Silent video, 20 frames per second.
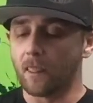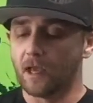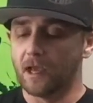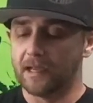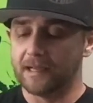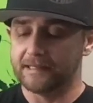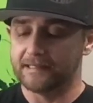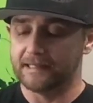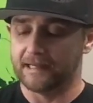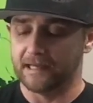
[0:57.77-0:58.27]

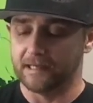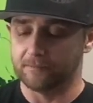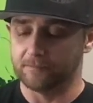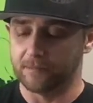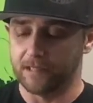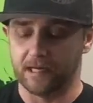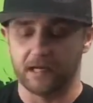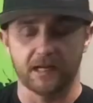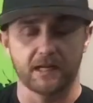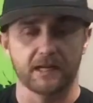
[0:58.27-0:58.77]
And
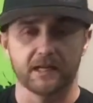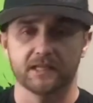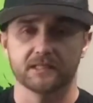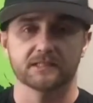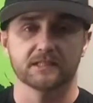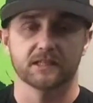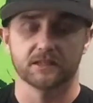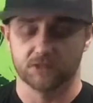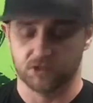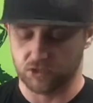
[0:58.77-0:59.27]
man,
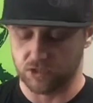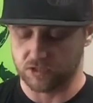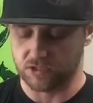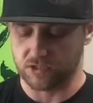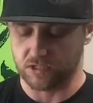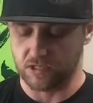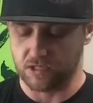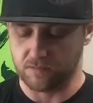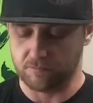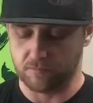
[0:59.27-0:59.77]
it's just
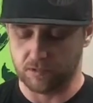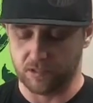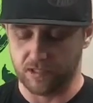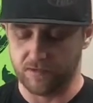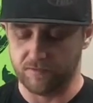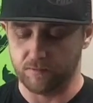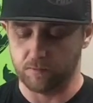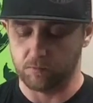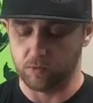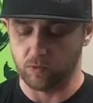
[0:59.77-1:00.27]
an
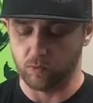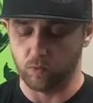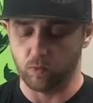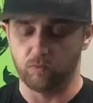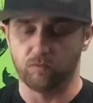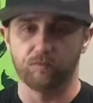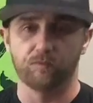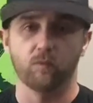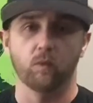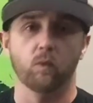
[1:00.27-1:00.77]
unbelievable.
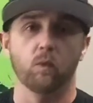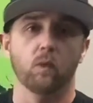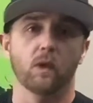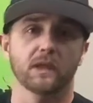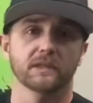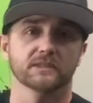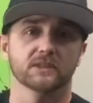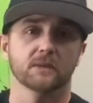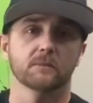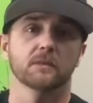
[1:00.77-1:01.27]

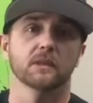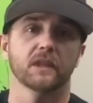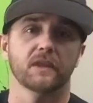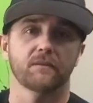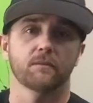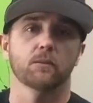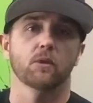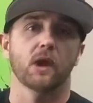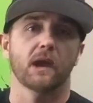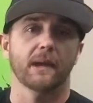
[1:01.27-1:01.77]
It's
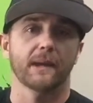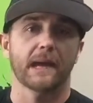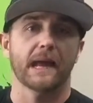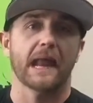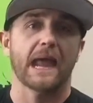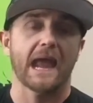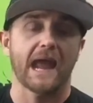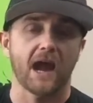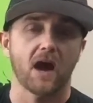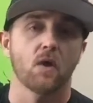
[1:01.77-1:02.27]
unbelievable
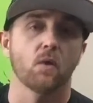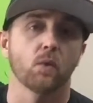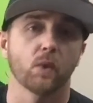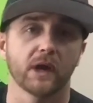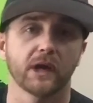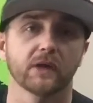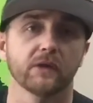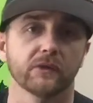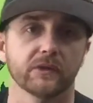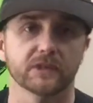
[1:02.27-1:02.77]
how
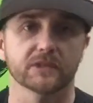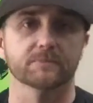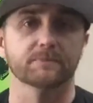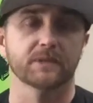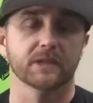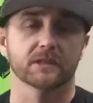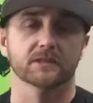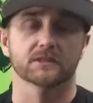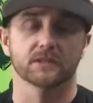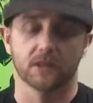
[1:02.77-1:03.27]
well this
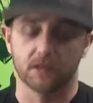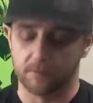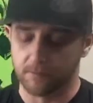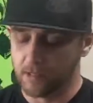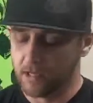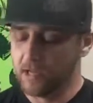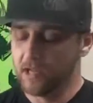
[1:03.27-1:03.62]
picks up